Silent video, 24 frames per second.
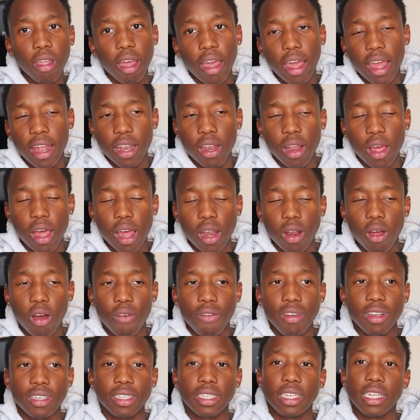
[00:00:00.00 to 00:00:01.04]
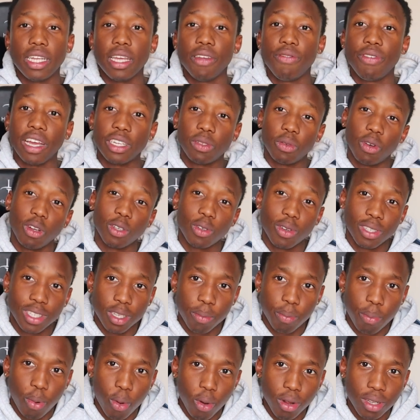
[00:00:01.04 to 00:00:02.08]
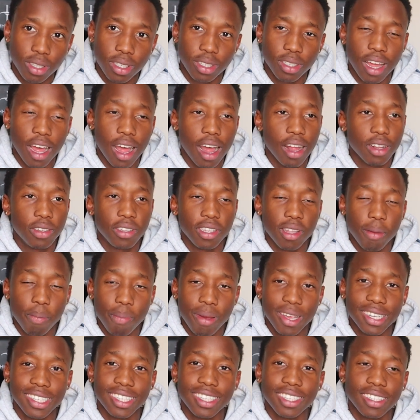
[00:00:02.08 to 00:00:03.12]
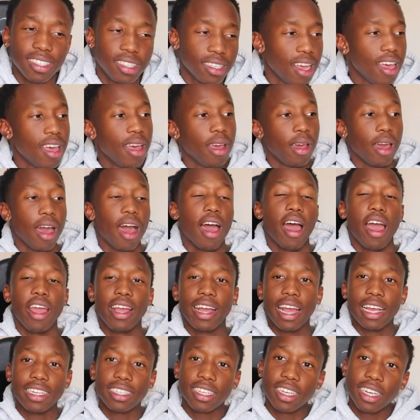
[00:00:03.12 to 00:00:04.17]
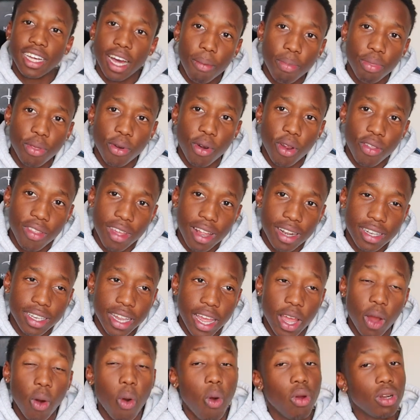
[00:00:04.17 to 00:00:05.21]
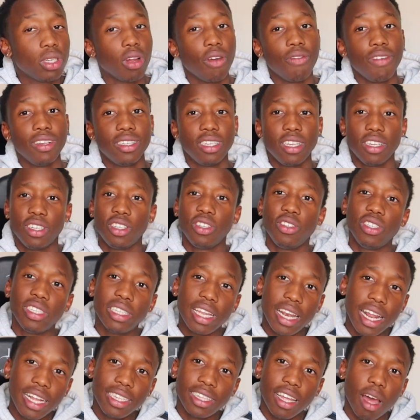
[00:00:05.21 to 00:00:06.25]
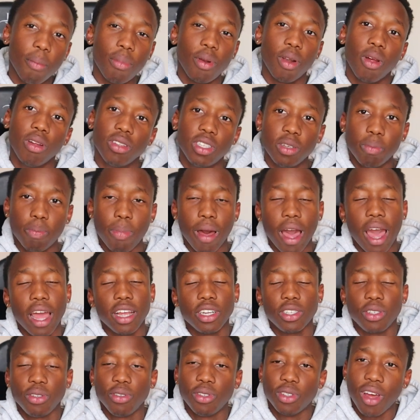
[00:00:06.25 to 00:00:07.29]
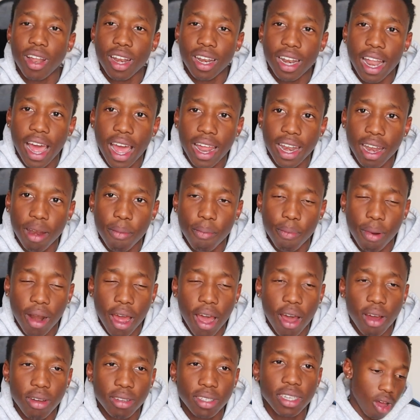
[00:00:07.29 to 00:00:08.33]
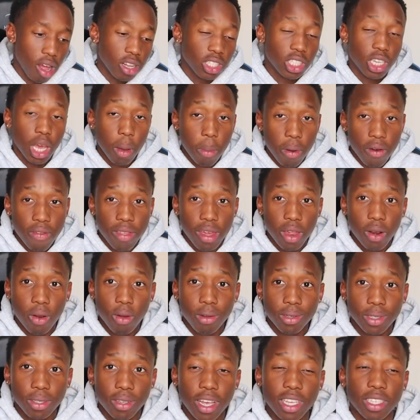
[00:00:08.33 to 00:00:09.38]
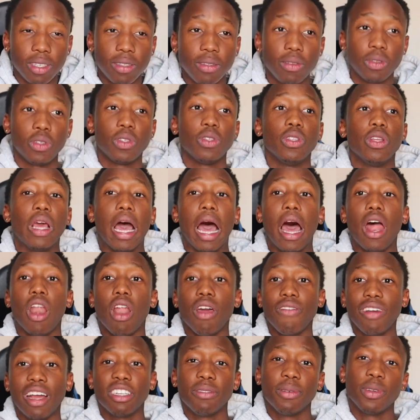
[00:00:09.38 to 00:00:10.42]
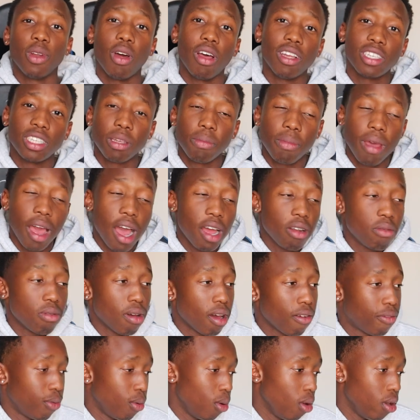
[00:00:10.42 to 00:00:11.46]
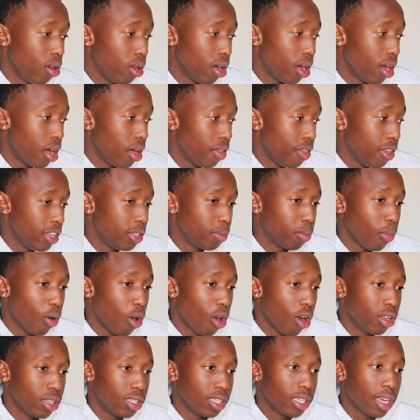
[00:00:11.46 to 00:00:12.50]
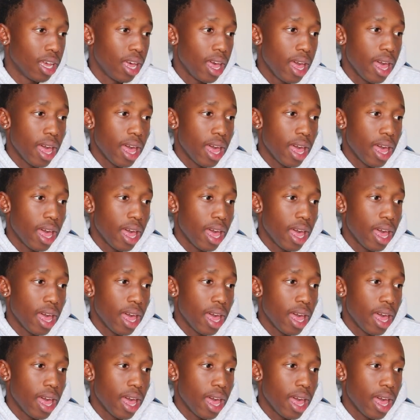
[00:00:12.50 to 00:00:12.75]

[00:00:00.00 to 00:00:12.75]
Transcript: And obviously, if you guys want some support to the business, you guys can come through on that day, or obviously just use the link down below to buy shoes online and browse. So on top of that, also, is a lot of you guys have been asking me, how do I afford these mods?